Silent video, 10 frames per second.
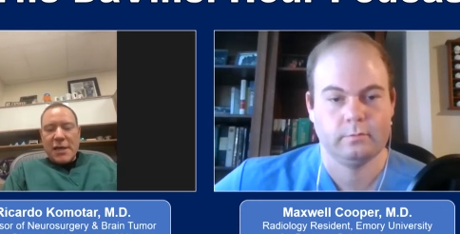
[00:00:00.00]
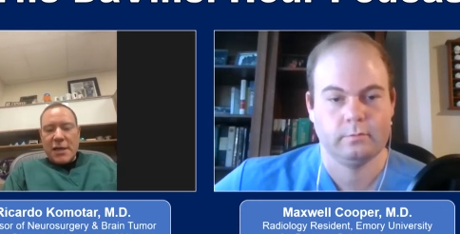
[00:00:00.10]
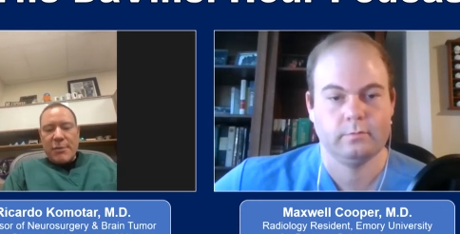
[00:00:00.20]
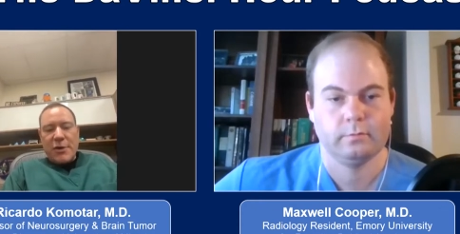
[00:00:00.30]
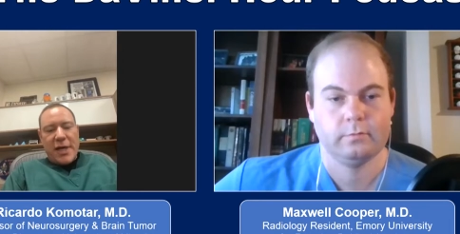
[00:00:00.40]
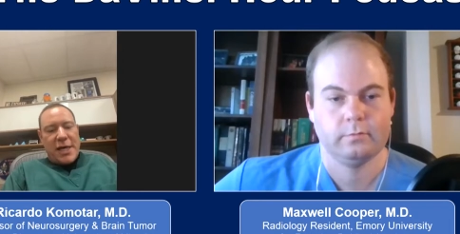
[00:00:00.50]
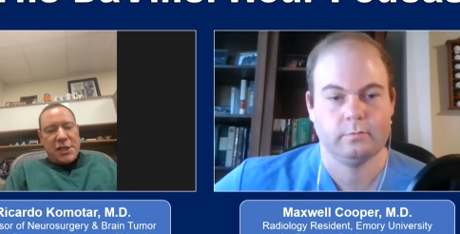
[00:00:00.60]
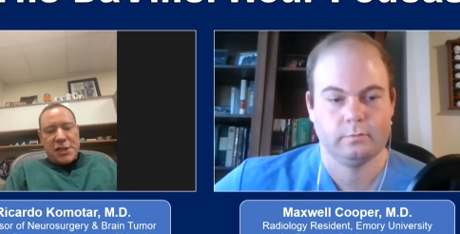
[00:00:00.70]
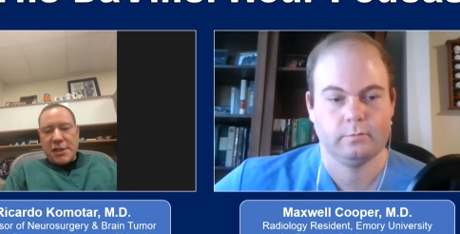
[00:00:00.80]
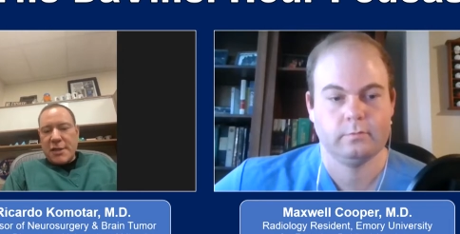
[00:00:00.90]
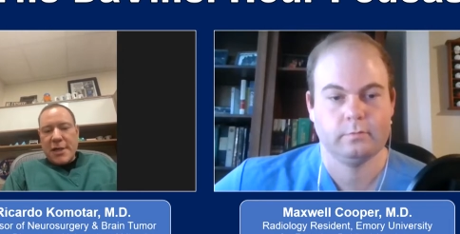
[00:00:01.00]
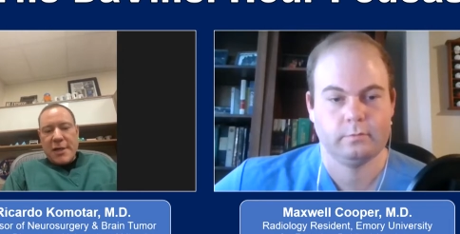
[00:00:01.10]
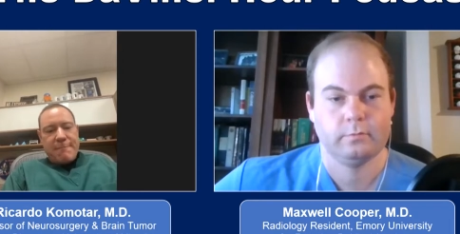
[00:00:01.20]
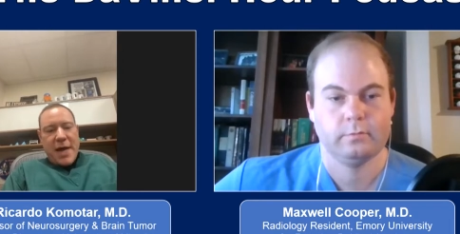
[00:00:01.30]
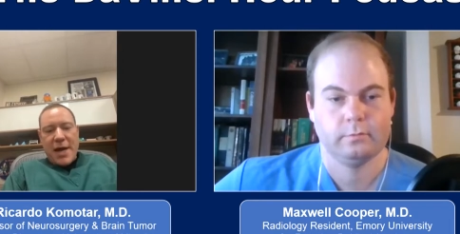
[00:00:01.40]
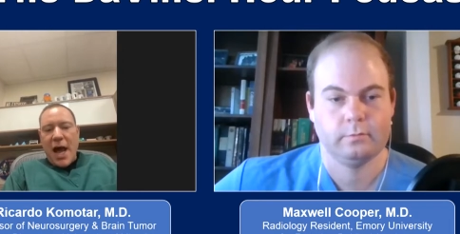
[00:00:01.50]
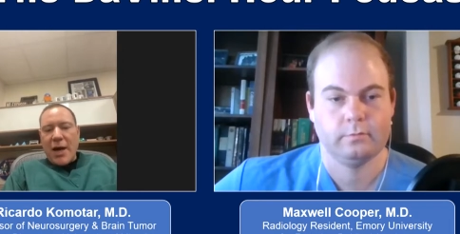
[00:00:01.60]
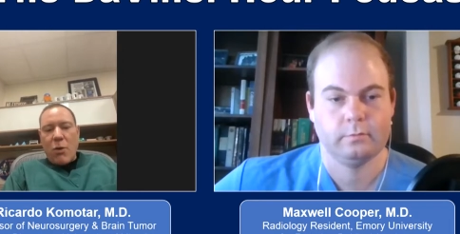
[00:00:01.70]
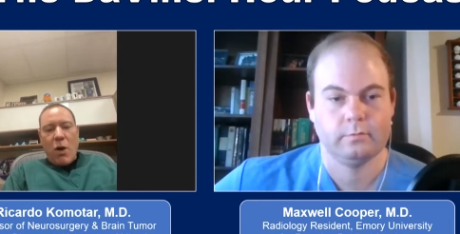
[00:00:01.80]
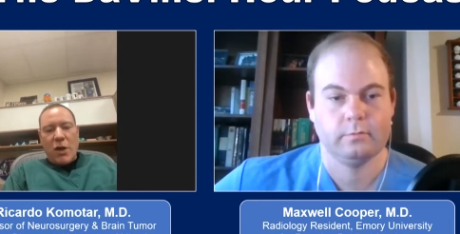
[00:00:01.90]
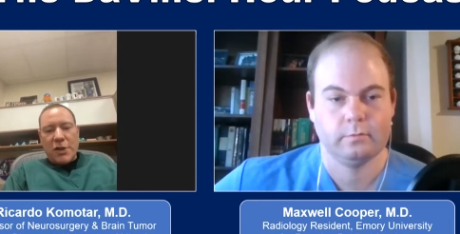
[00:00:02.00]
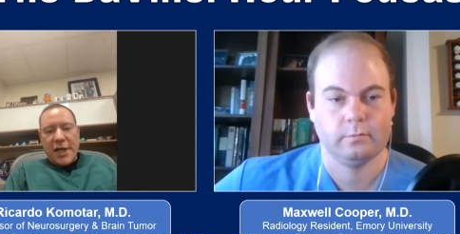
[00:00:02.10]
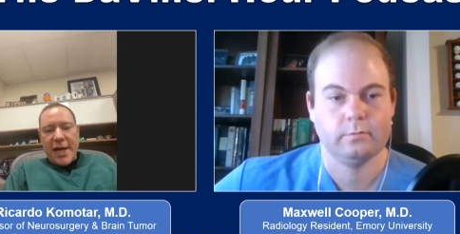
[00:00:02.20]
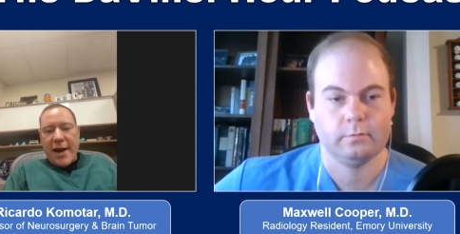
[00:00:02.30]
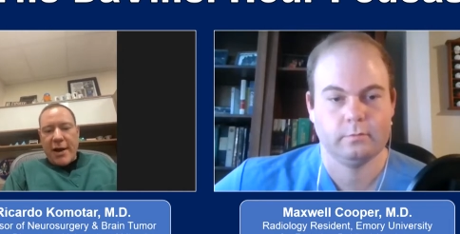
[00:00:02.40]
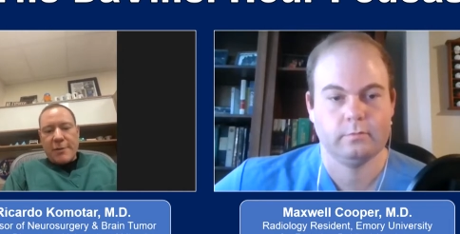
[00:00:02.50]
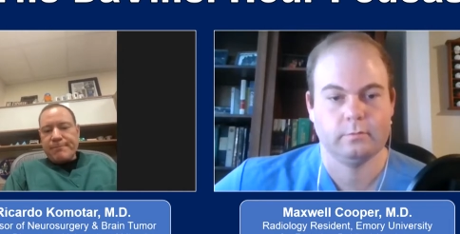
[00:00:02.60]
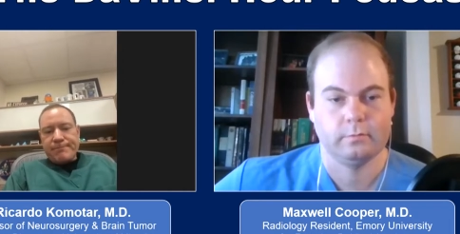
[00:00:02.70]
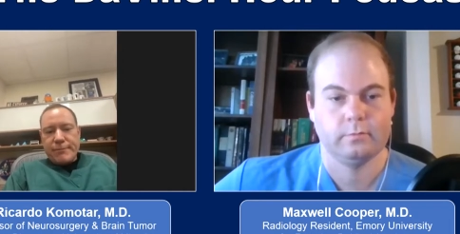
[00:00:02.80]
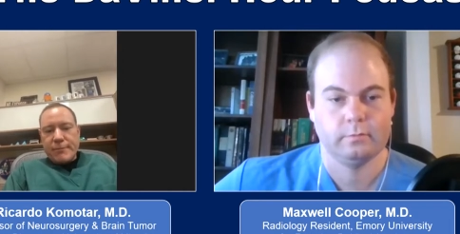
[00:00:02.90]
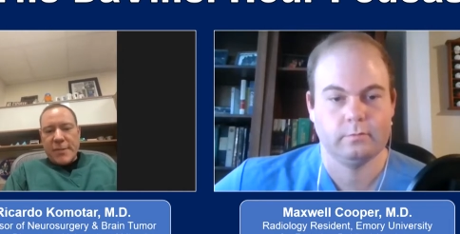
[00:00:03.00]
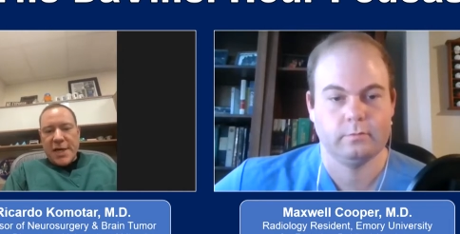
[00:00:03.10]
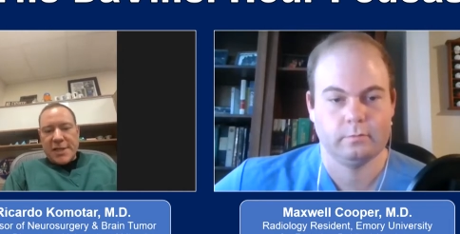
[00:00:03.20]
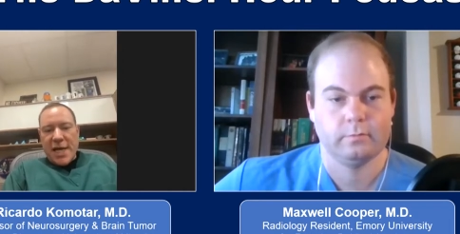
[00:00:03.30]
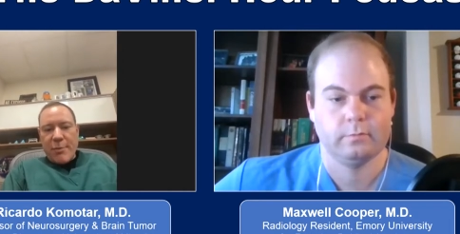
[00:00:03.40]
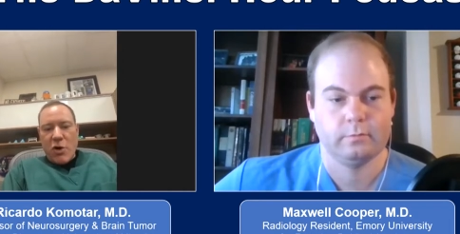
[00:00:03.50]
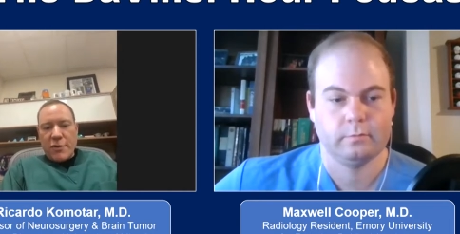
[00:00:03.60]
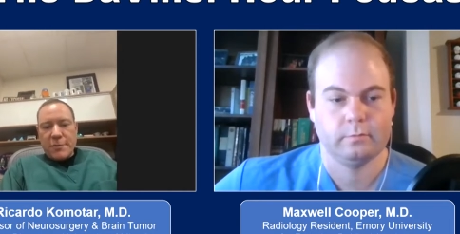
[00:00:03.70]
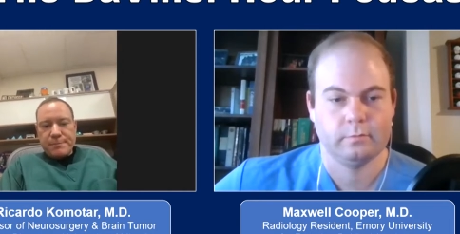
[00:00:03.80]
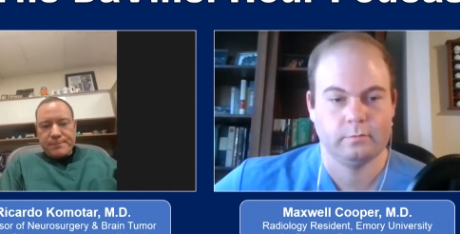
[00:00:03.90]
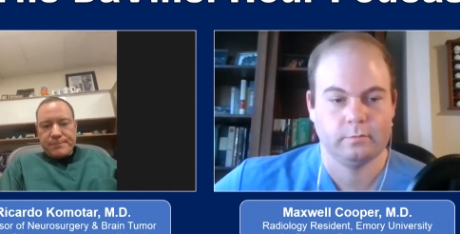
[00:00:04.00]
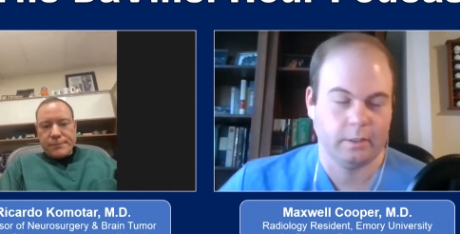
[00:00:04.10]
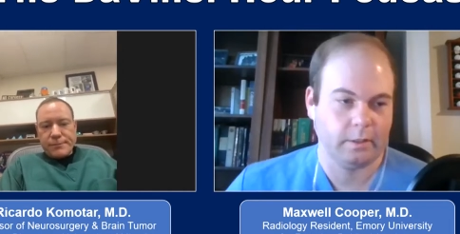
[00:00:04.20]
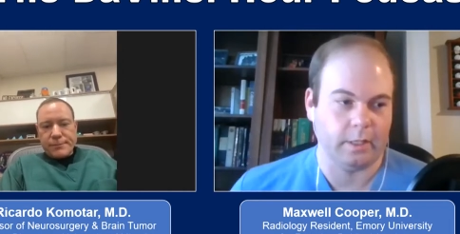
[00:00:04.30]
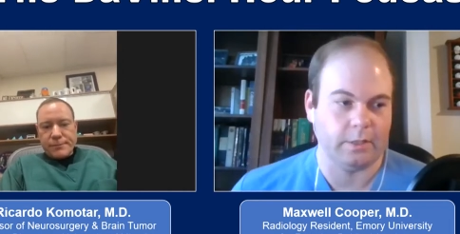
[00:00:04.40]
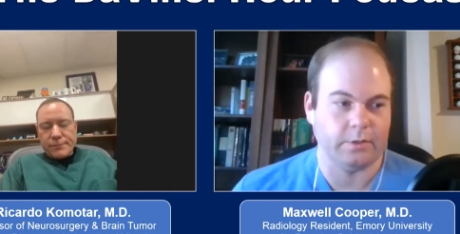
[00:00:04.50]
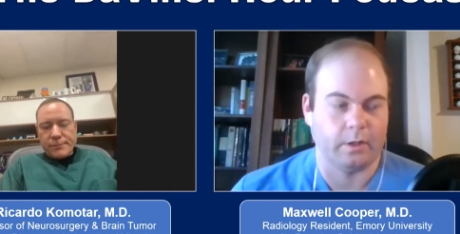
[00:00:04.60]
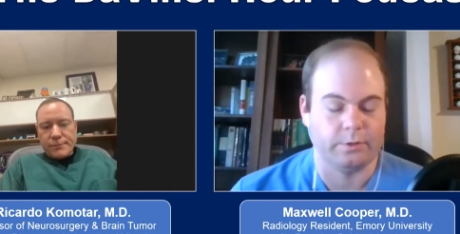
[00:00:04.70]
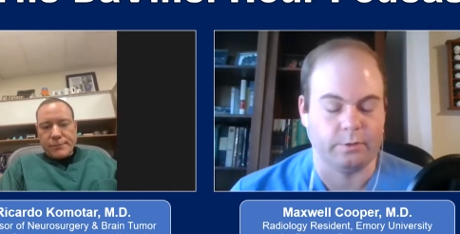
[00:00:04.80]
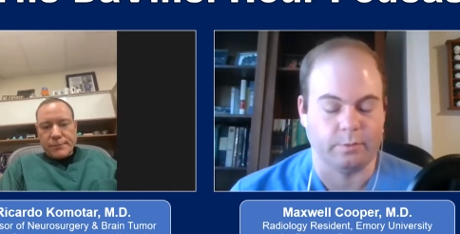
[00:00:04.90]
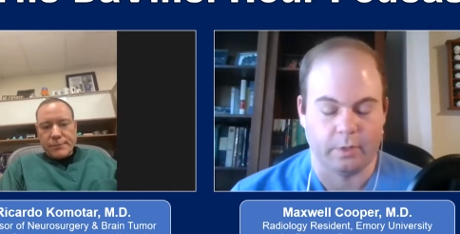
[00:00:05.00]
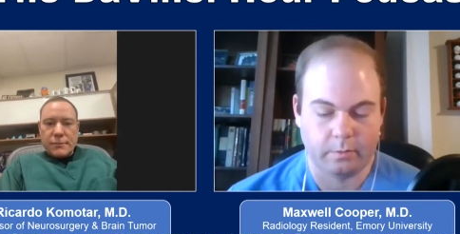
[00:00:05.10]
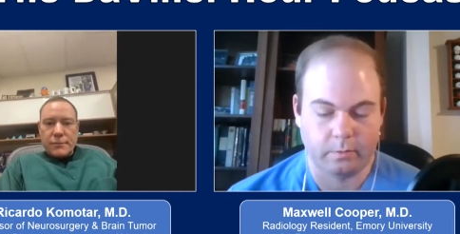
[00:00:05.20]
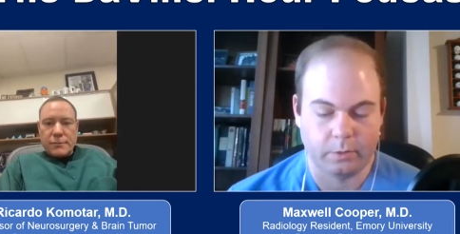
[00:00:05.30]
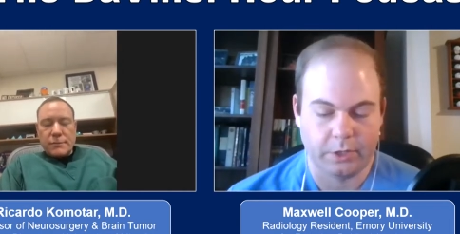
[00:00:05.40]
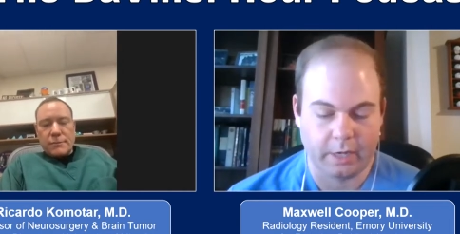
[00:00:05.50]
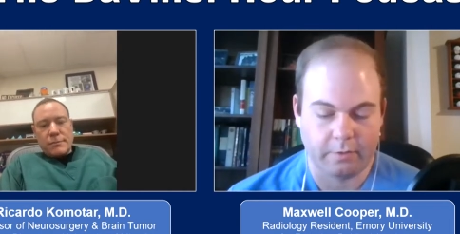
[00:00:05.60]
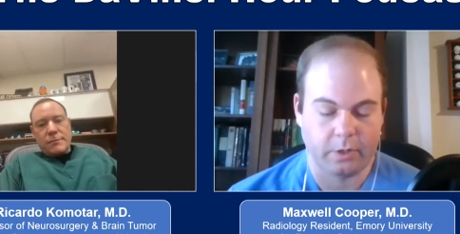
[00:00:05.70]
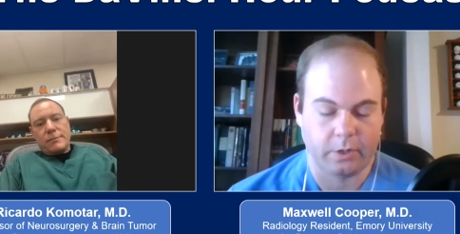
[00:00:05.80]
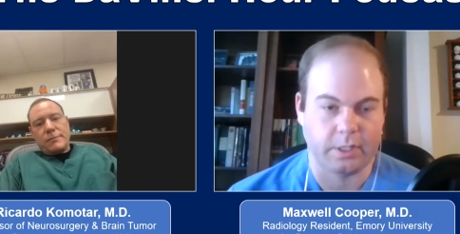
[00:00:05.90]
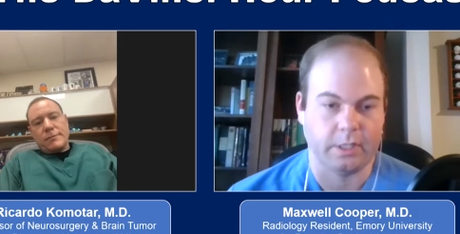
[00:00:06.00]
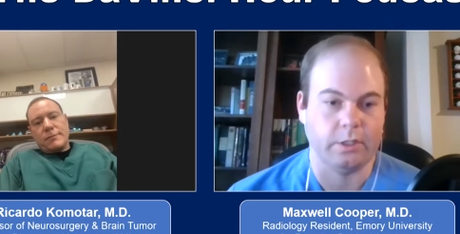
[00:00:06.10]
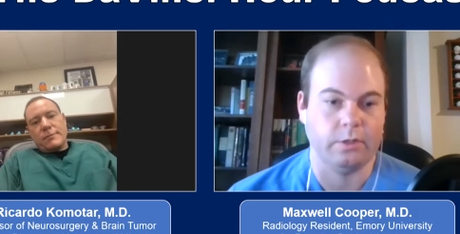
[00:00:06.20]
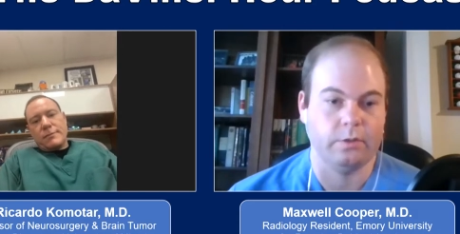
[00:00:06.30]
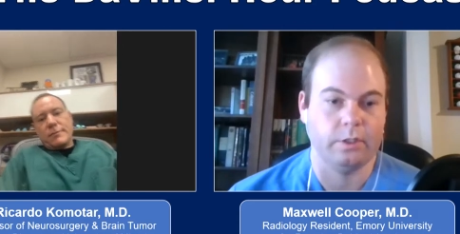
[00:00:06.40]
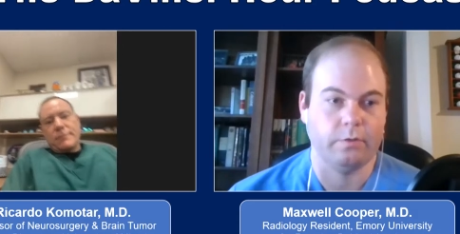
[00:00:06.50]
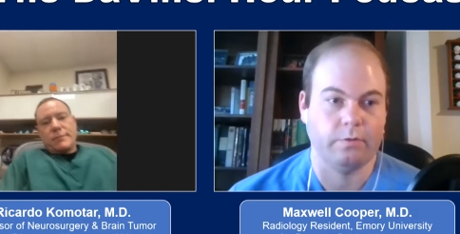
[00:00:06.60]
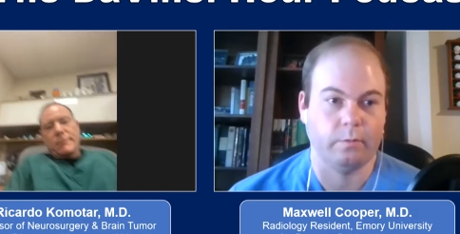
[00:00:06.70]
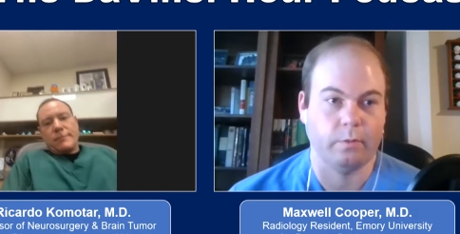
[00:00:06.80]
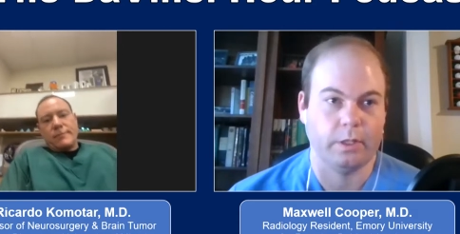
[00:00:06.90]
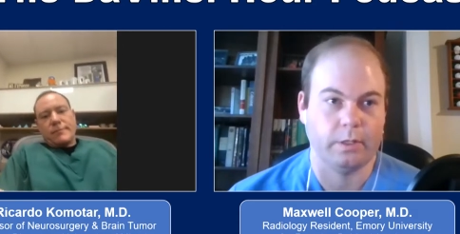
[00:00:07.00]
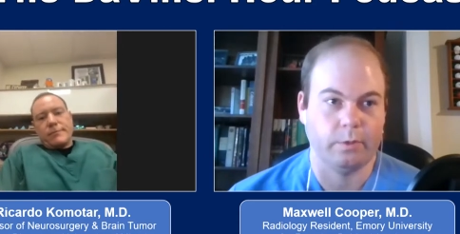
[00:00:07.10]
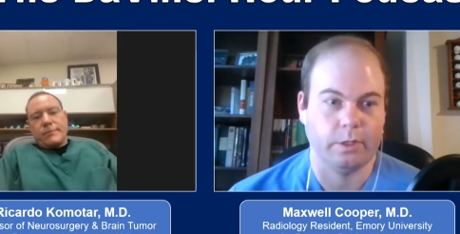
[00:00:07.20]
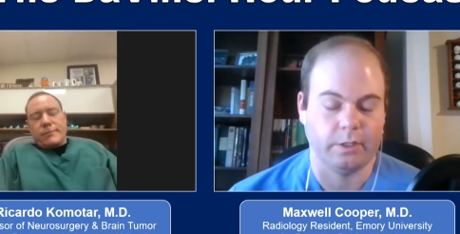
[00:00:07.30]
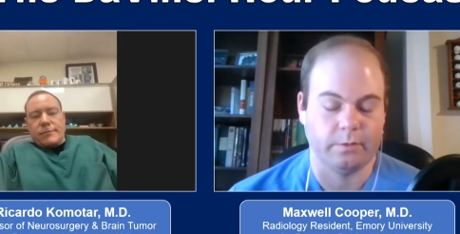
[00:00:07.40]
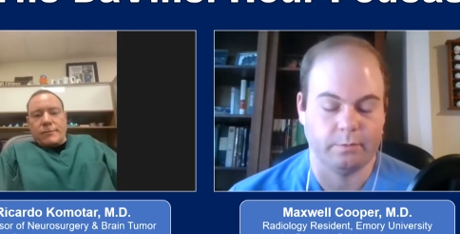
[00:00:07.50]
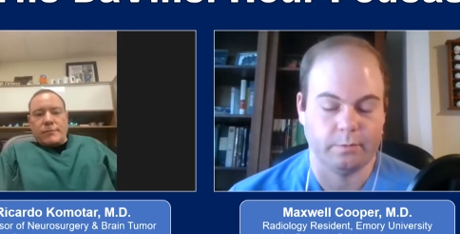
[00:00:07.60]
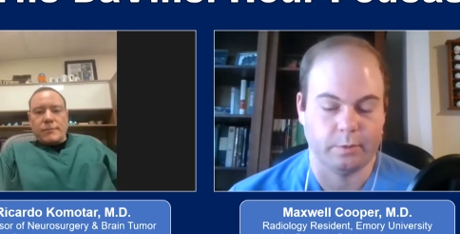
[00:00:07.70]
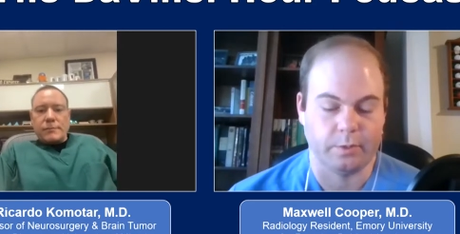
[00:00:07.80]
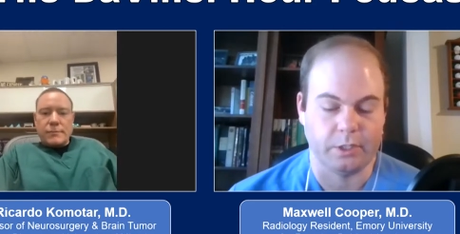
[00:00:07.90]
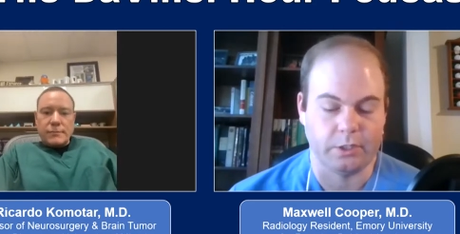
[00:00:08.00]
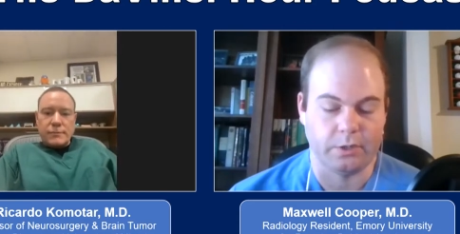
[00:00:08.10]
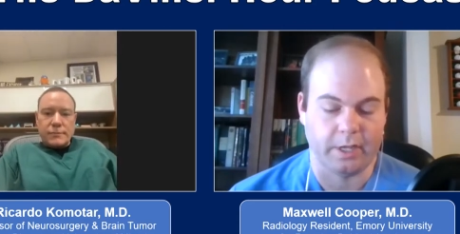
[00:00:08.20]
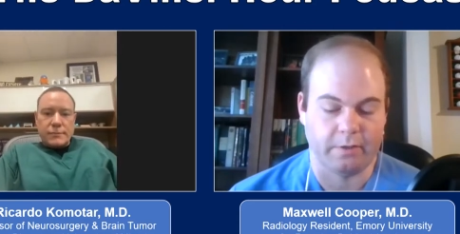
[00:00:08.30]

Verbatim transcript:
Speaker 1: communication, and high quality care, then it's game over.
Speaker 2: That's awesome. One thing I've noticed that you, you know, from I think one of the speeches you gave